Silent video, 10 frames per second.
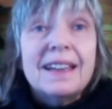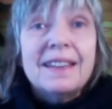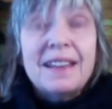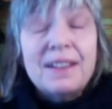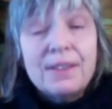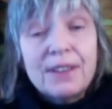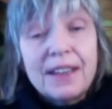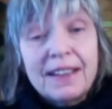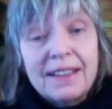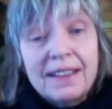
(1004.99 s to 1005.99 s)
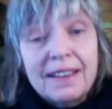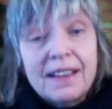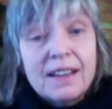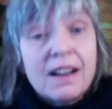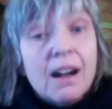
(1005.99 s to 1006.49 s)
then you can
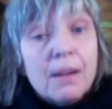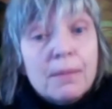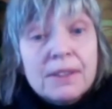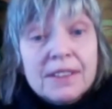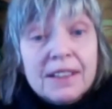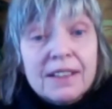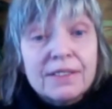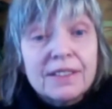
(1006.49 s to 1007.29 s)
calm yourself,